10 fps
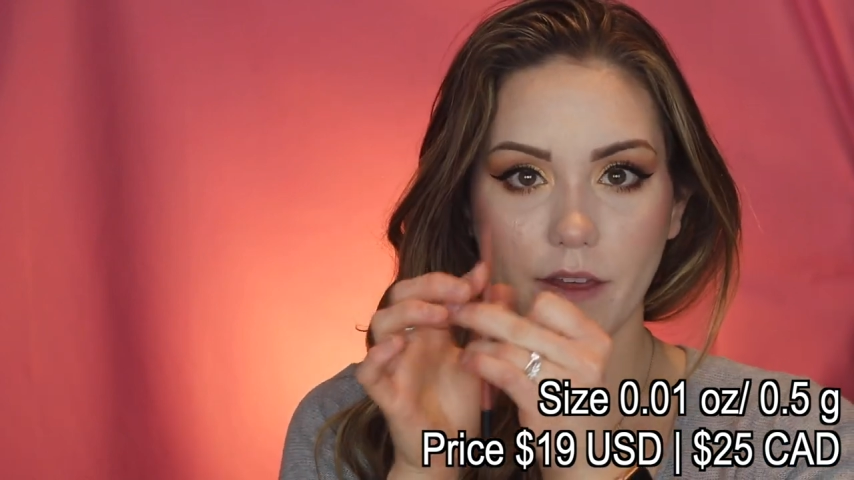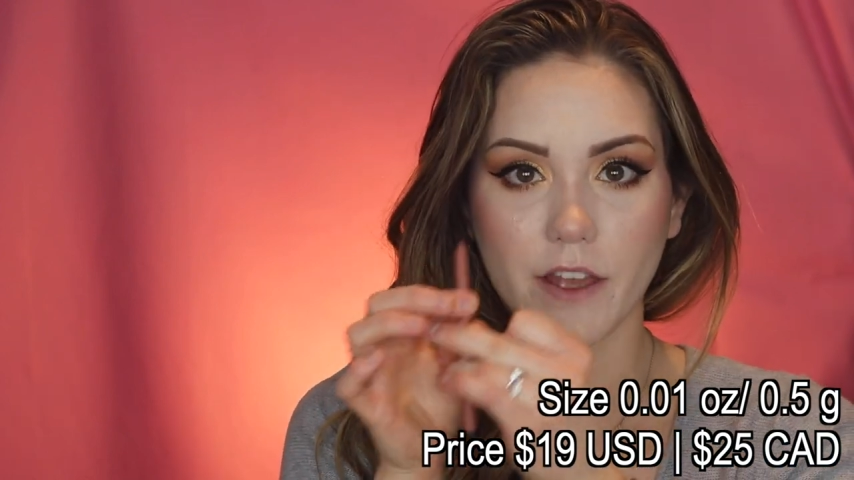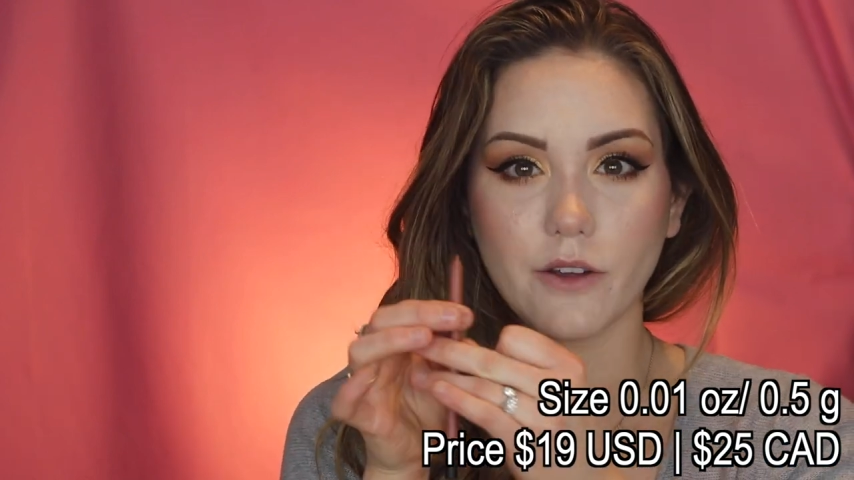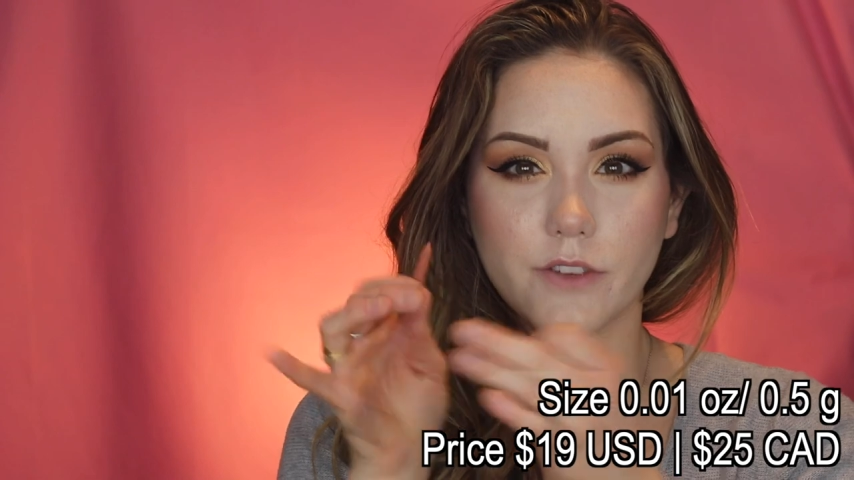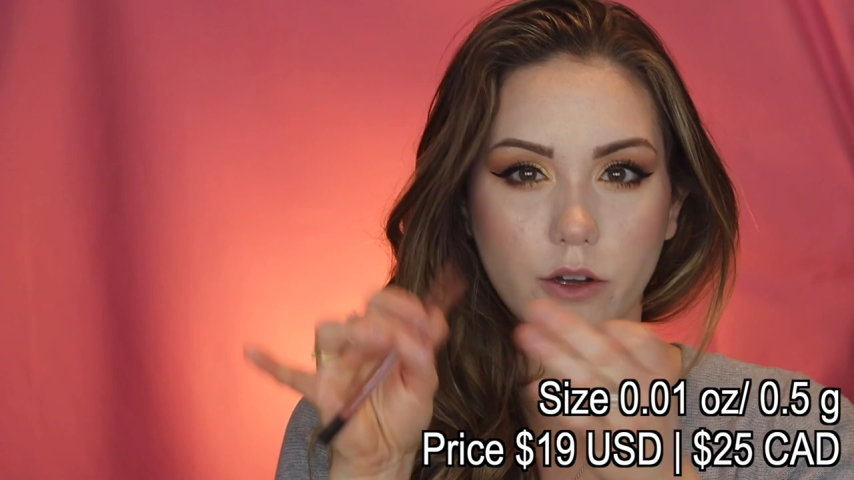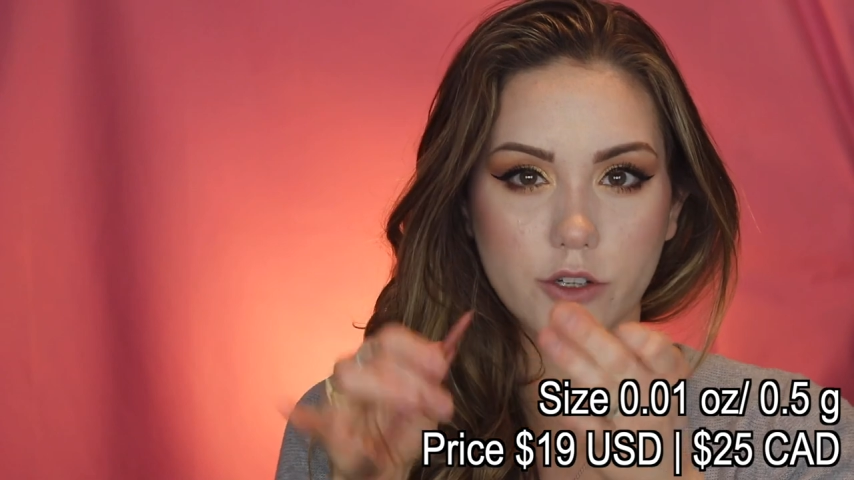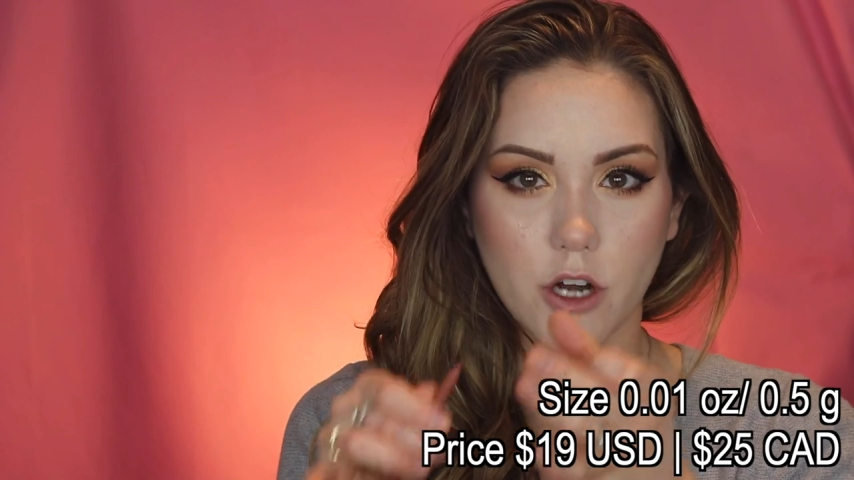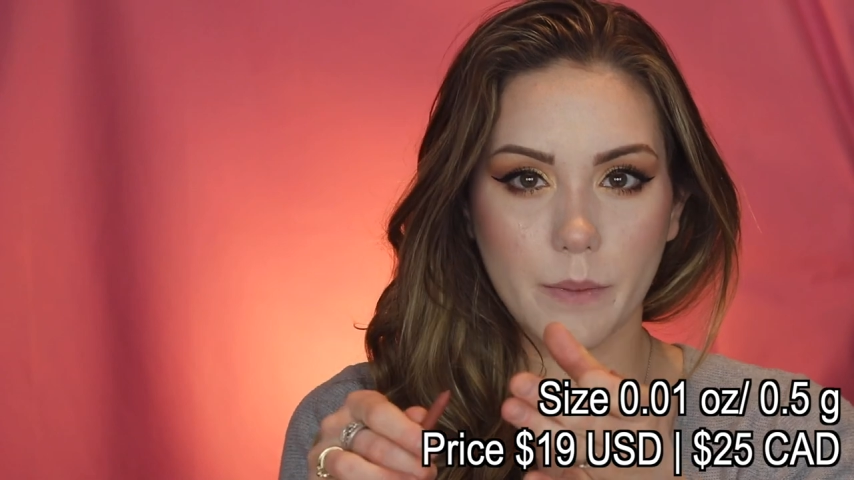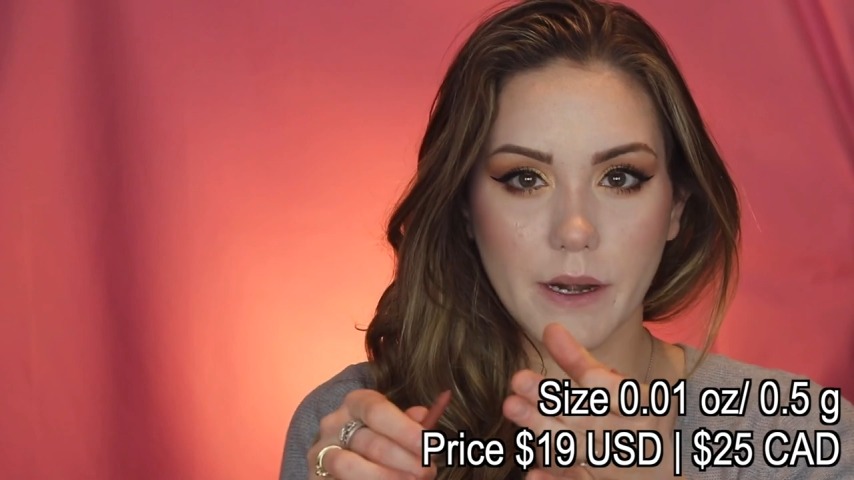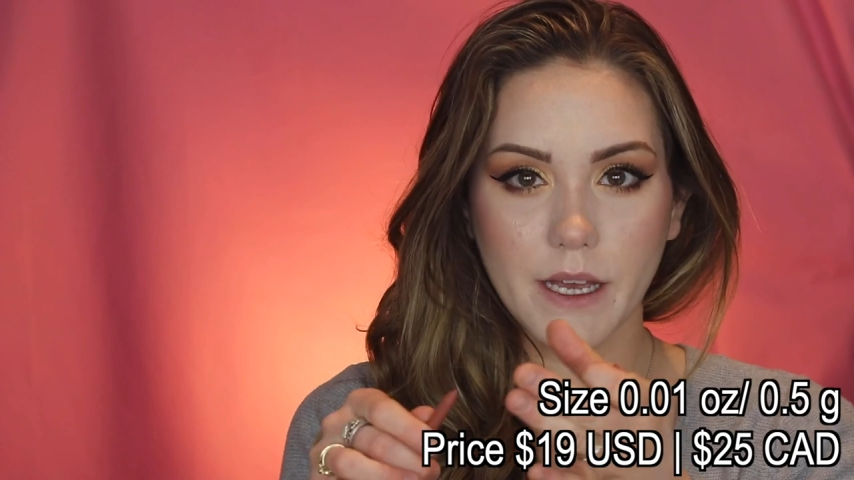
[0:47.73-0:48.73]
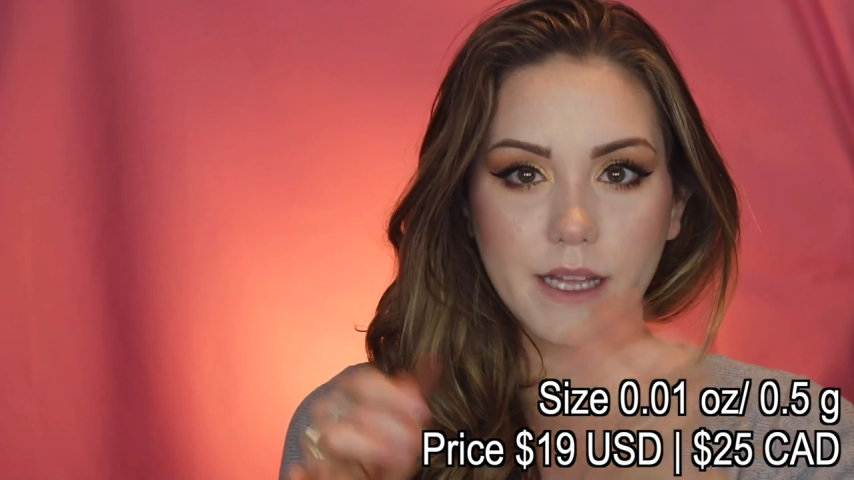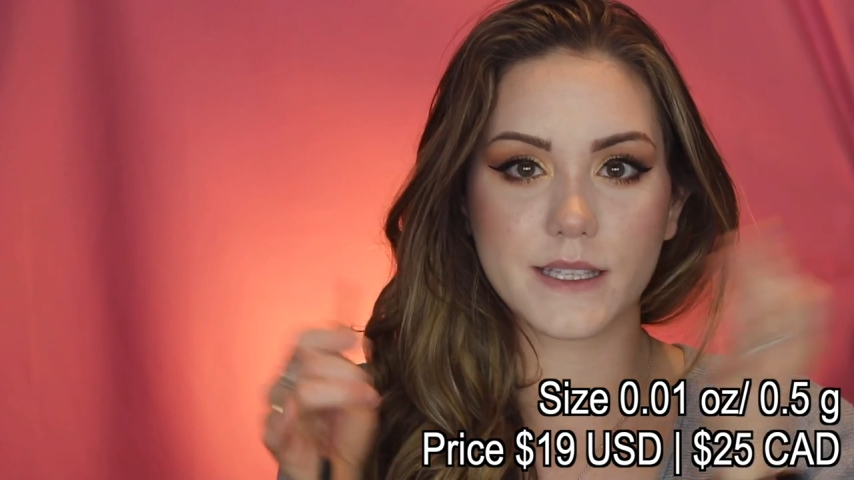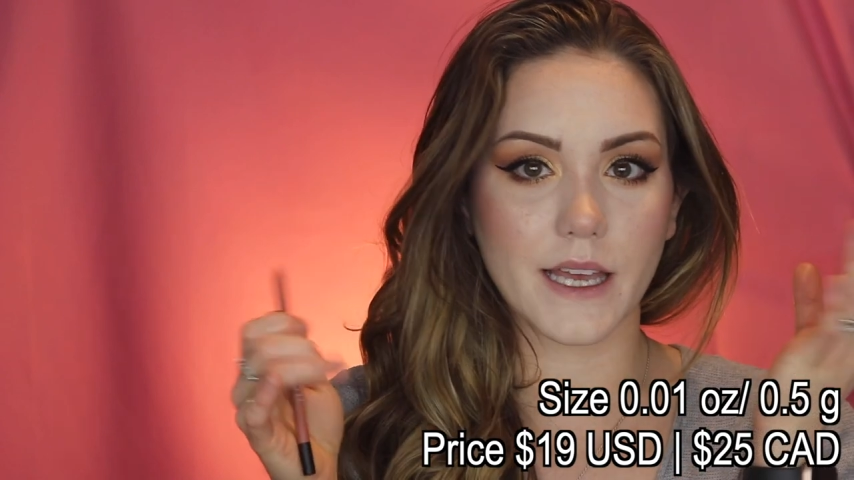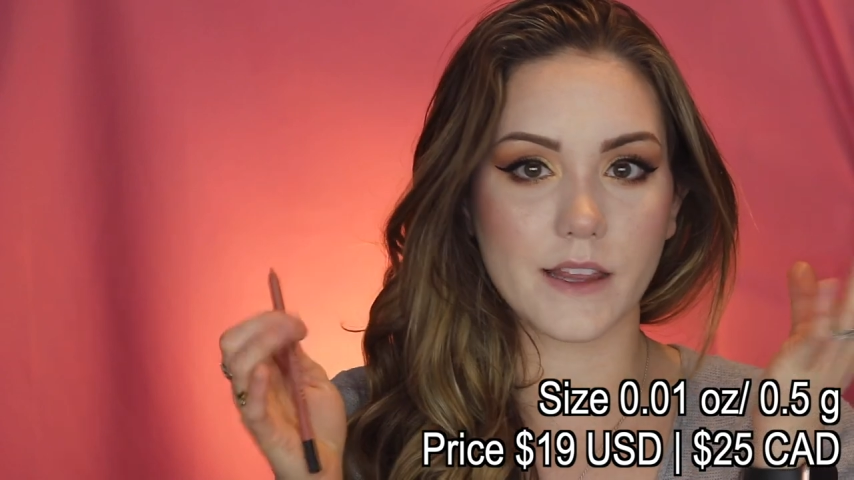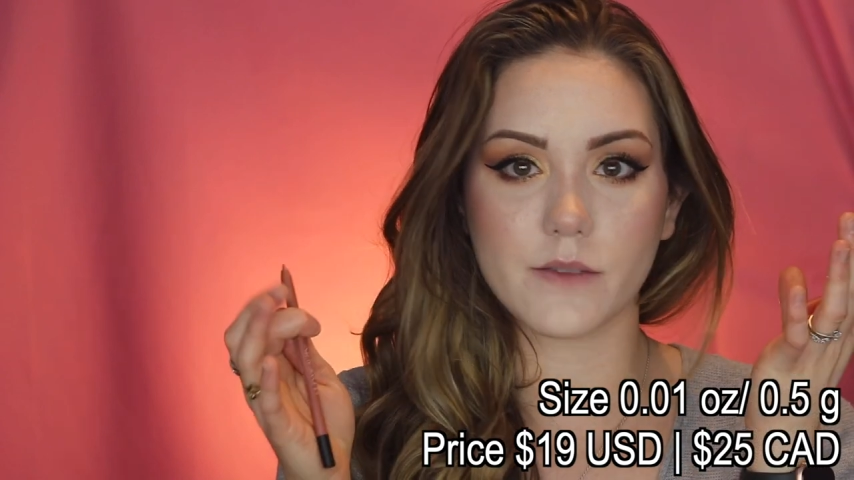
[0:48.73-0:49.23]
and then you have to go sharpen it.
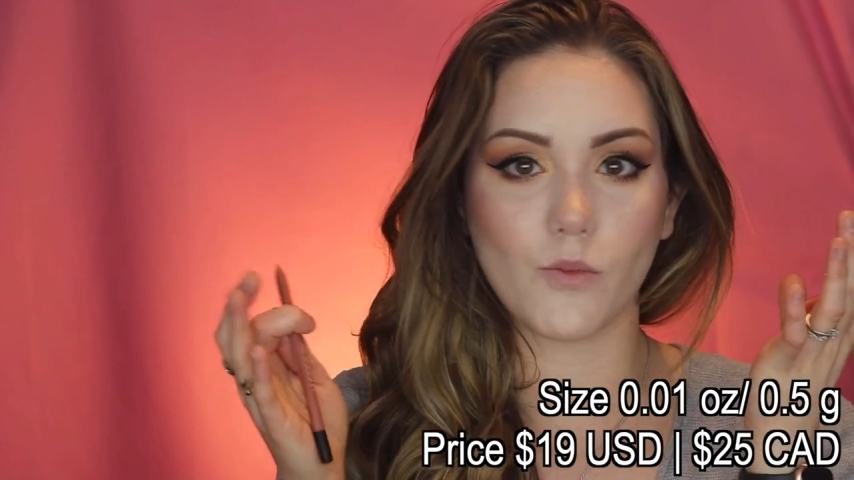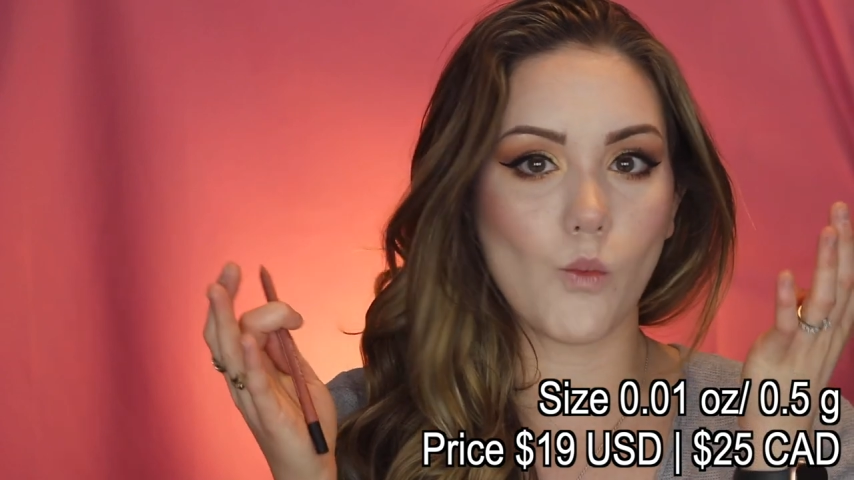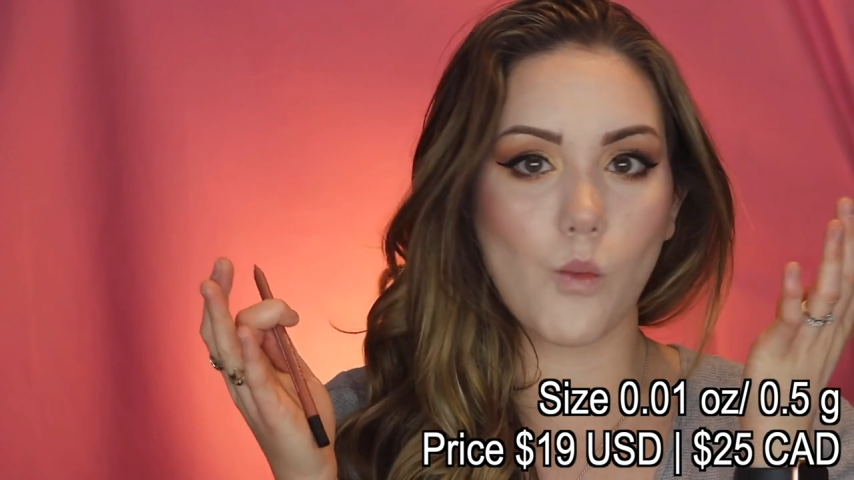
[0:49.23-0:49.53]
It's like the